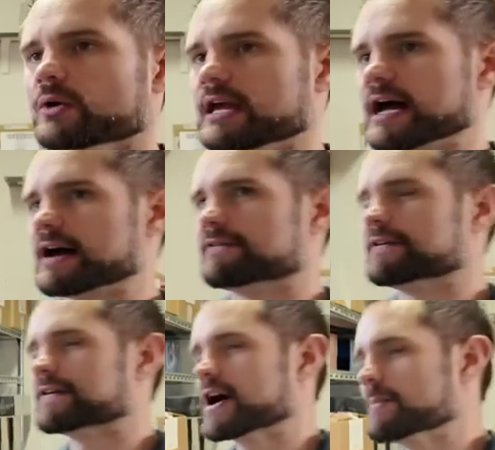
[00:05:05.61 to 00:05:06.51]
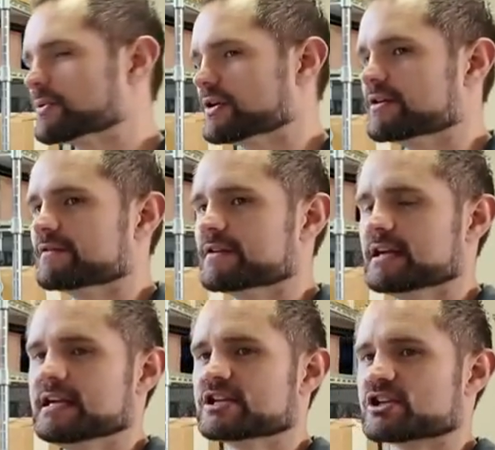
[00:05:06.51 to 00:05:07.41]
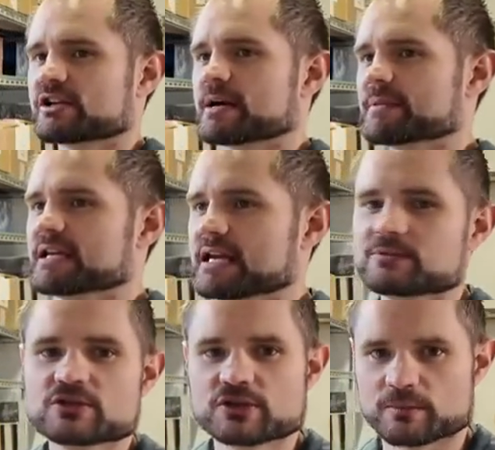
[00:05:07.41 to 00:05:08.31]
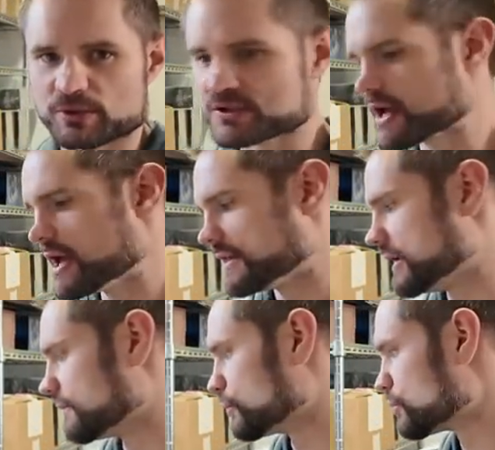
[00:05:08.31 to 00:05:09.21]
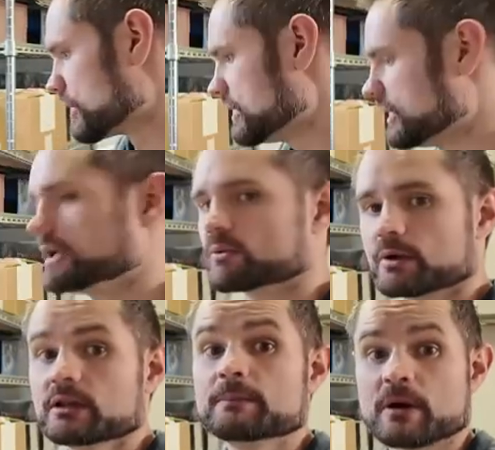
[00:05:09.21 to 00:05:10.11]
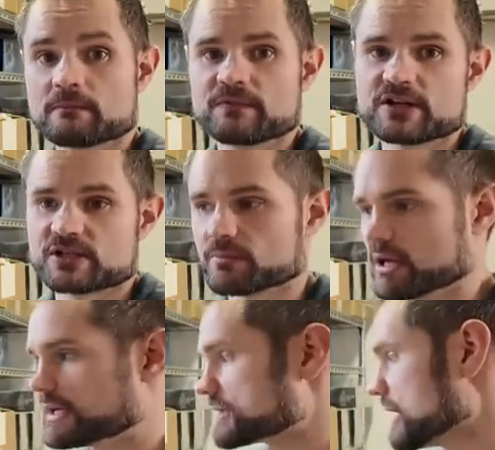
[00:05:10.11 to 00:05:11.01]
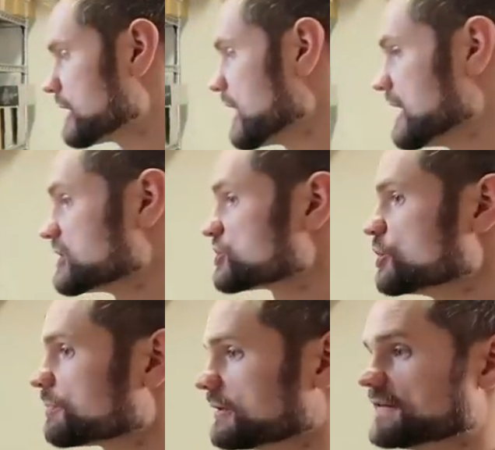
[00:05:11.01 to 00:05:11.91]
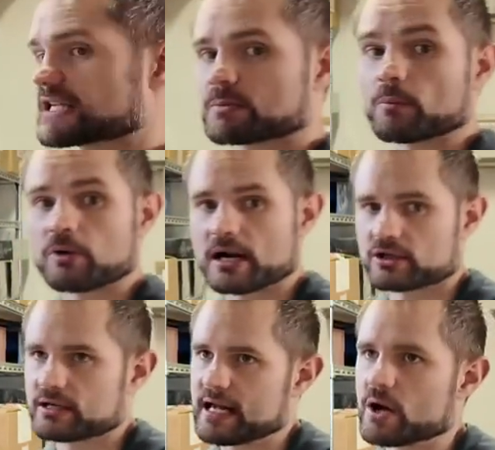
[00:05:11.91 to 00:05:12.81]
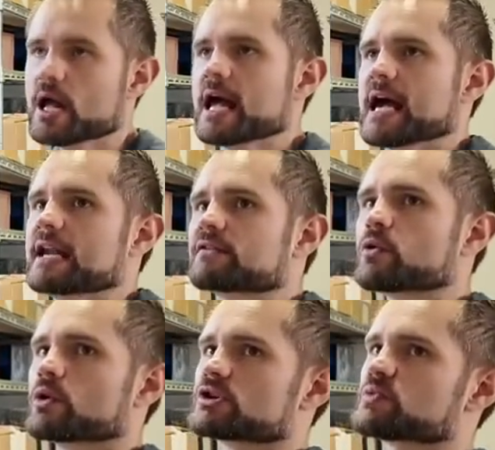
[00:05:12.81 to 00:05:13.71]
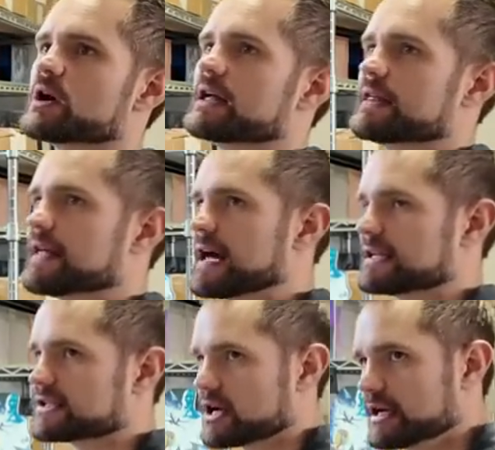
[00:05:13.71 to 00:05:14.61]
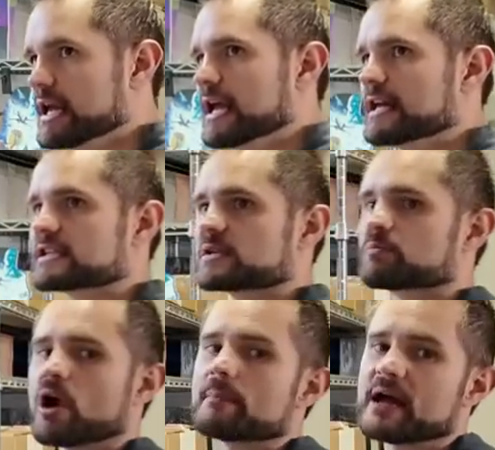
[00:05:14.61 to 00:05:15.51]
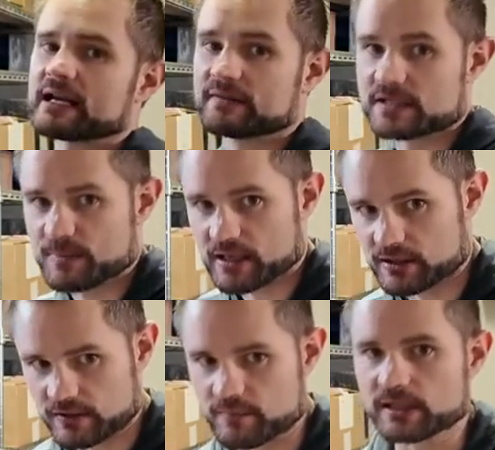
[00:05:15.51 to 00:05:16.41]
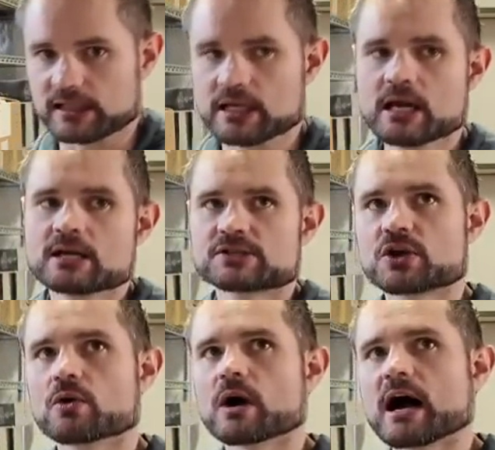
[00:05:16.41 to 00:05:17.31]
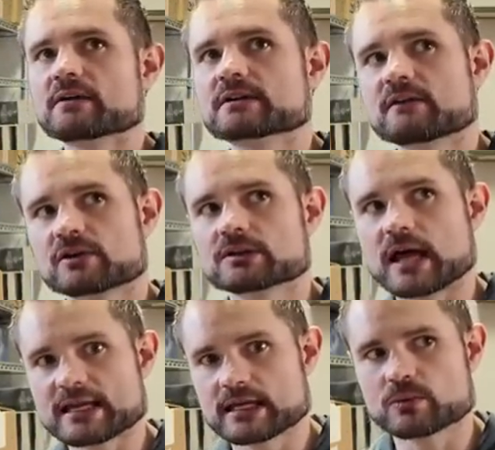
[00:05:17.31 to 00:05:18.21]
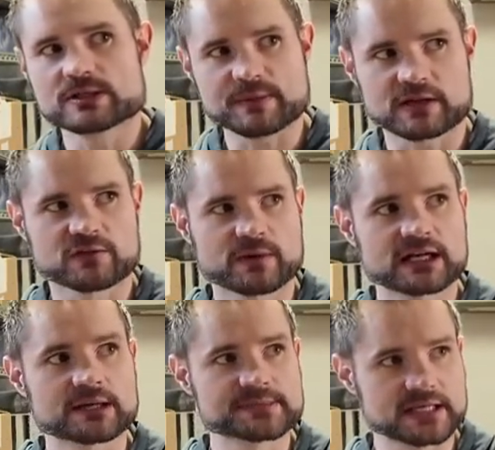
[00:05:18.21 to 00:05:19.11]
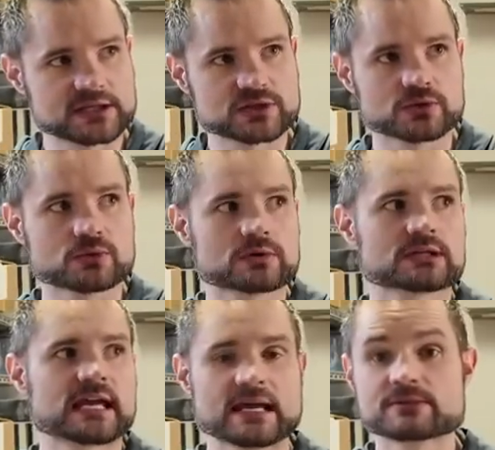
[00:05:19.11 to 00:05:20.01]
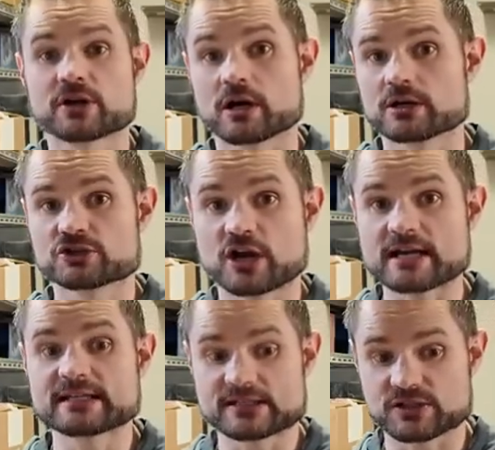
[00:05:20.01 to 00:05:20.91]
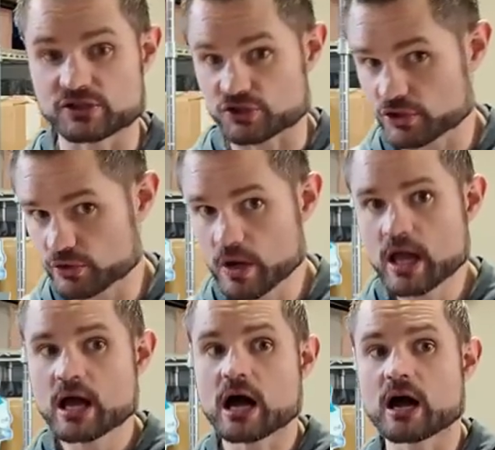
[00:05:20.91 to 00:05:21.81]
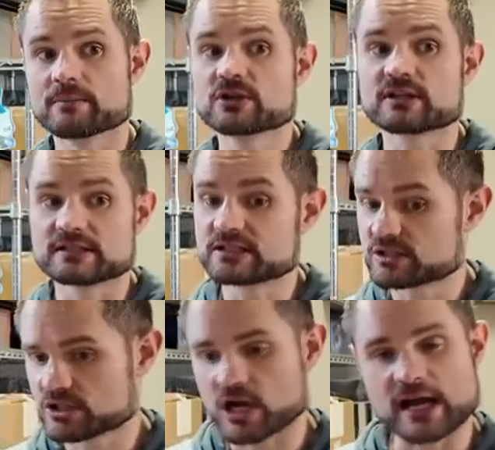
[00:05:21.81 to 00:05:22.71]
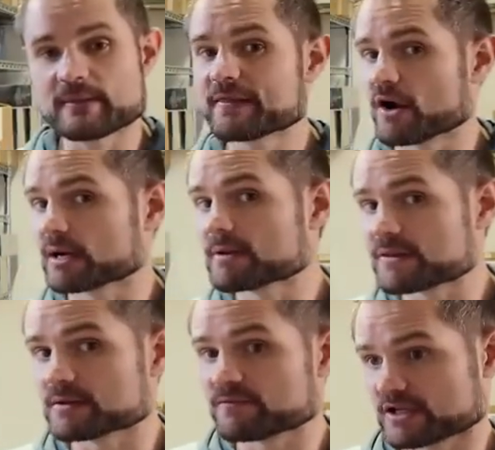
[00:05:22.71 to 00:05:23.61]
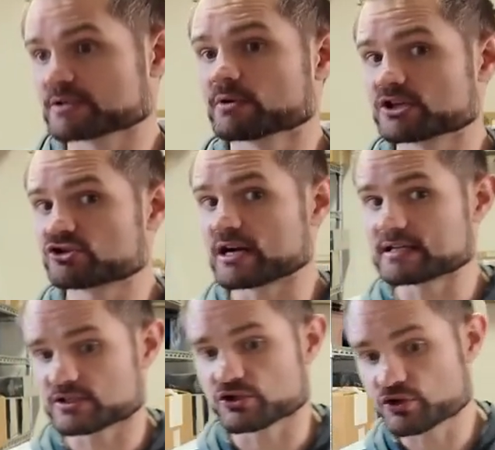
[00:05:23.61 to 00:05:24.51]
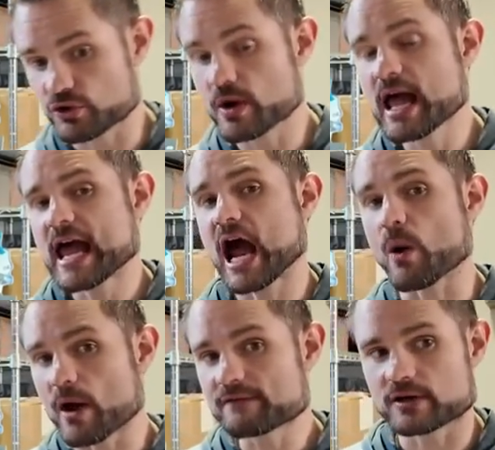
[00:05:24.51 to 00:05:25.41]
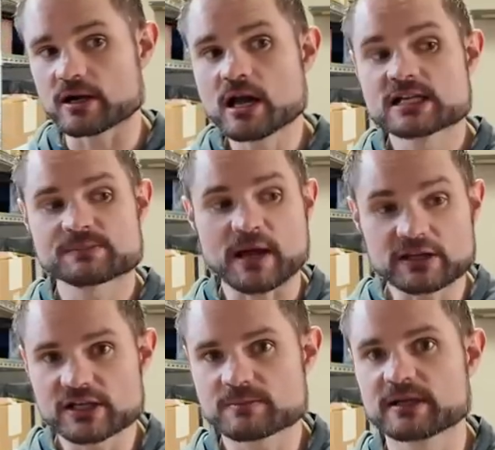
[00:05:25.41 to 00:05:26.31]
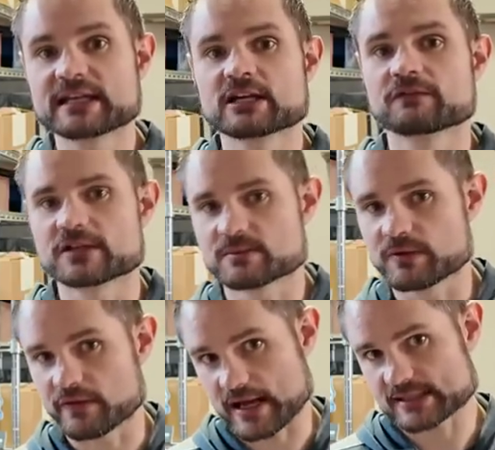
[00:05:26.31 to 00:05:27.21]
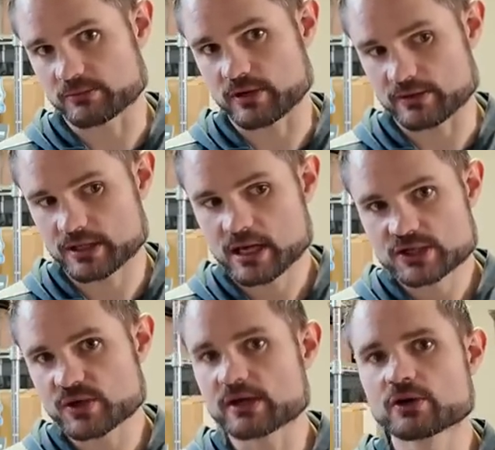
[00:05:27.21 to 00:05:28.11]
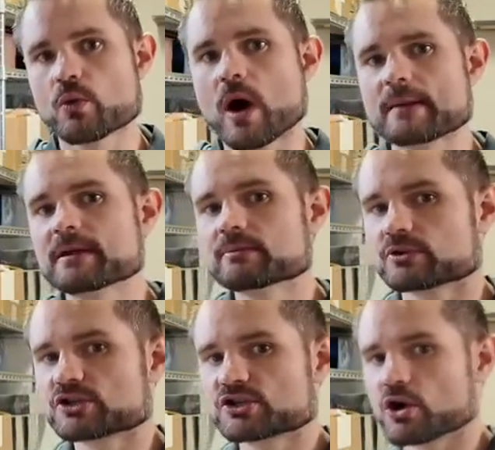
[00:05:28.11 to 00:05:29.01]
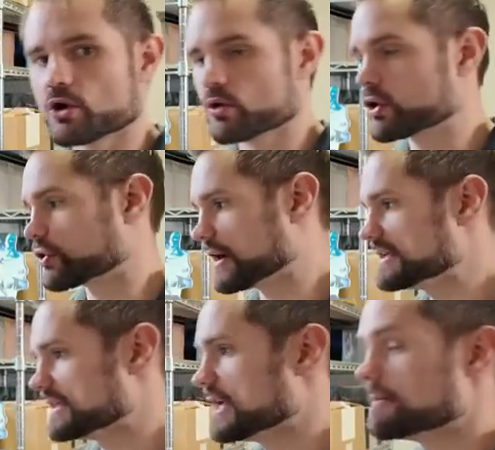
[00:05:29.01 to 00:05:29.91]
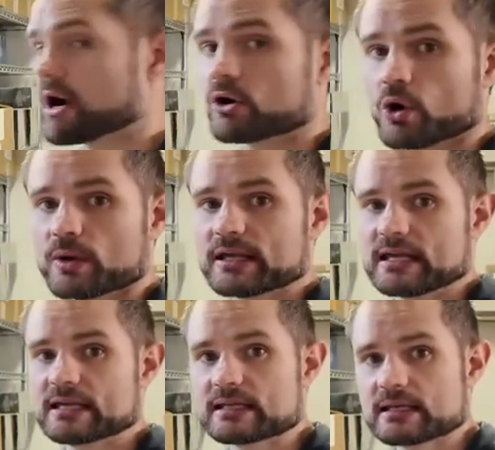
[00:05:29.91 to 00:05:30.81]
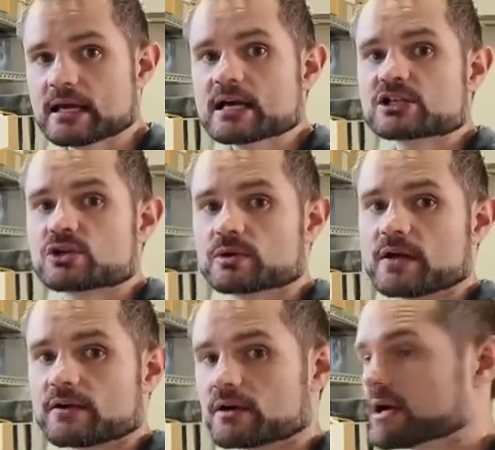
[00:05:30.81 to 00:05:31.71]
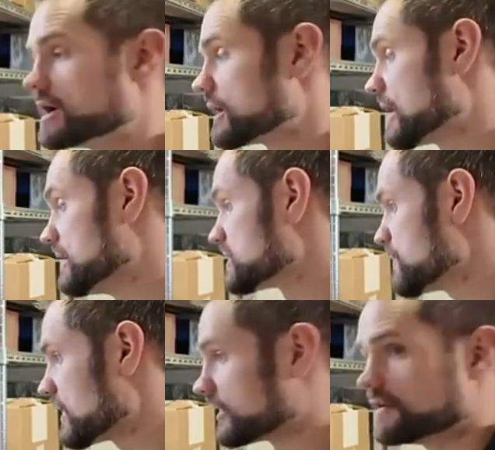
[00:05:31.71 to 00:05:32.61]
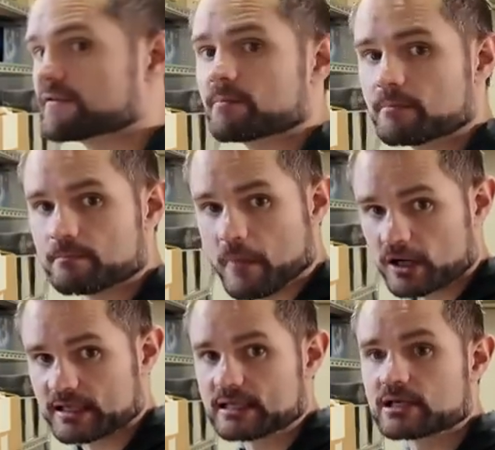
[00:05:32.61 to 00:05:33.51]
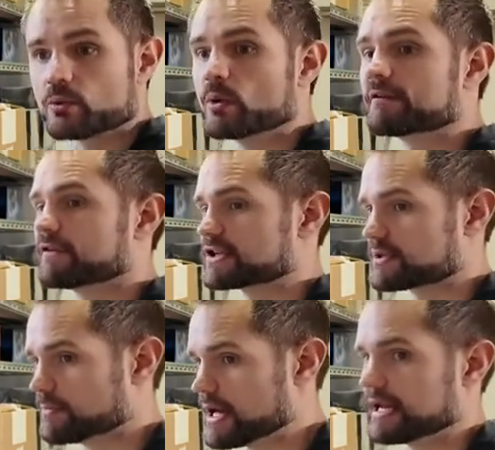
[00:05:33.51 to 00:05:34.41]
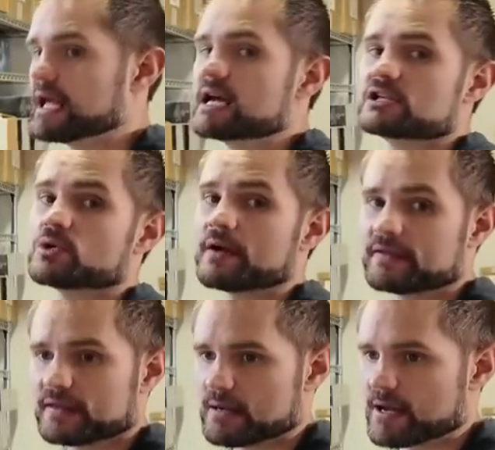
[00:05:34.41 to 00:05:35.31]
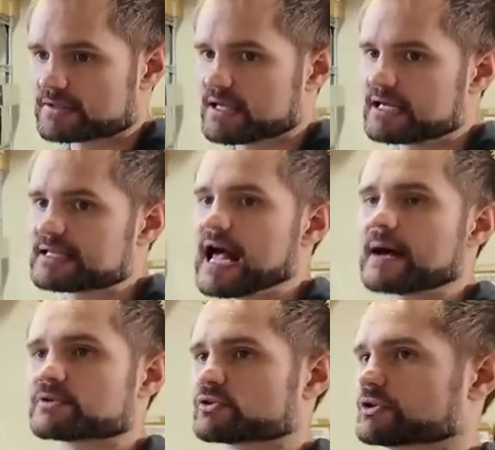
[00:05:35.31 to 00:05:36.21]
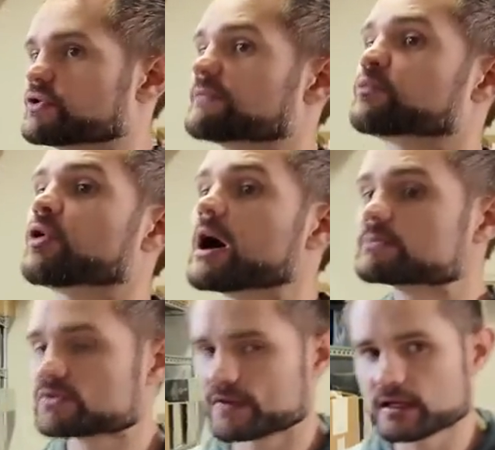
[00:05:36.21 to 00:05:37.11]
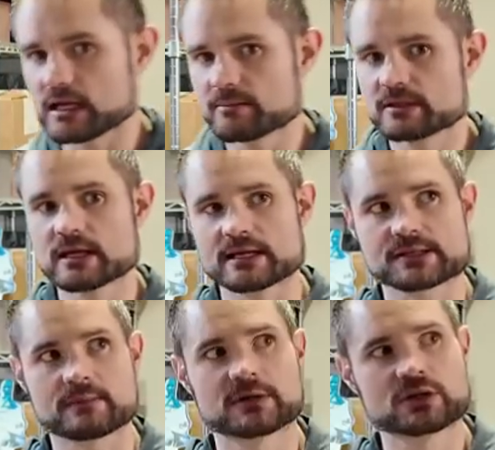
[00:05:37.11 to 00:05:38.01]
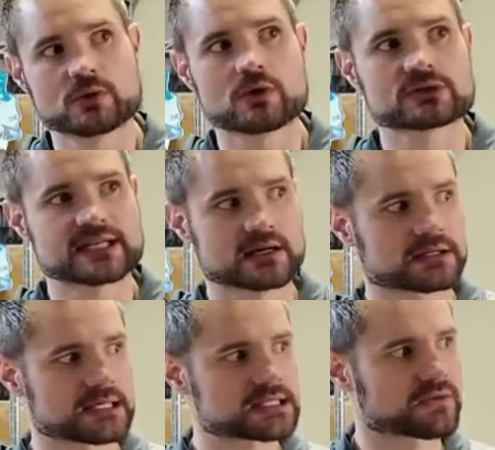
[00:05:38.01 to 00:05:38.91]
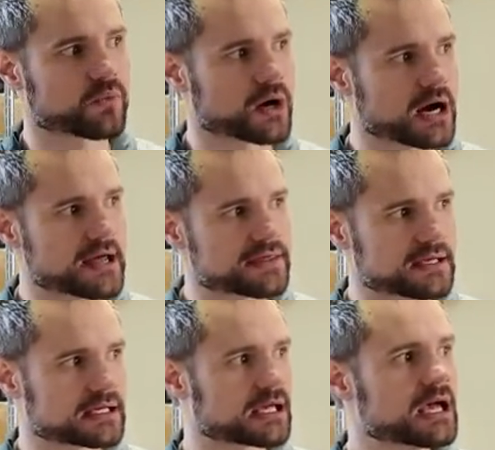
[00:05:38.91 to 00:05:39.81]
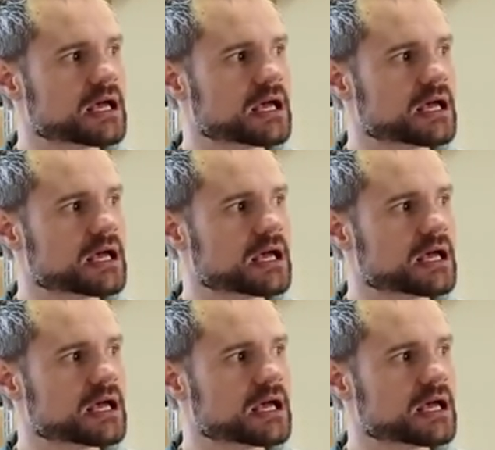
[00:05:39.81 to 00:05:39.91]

We have a couple couple of he shall not be named YouTubers that have really, really pumped Flesh and Blood as like a super investable product right now. And of course, what that has done is it's brought back in the speculative money. So I never like it when speculative money comes into games that aren't tried, tested, and true. You can kind of make the argument that Flesh and Blood is tried, tested, and true. However, speculation money killed Flesh and Blood the last time around. So I don't know why people are so crazy about going in to another kind of speculative market with Flesh and Blood. Do I think the game has legs? Absolutely. Do I have problems with the game? Yes. I'm going to do a whole tier list of where I think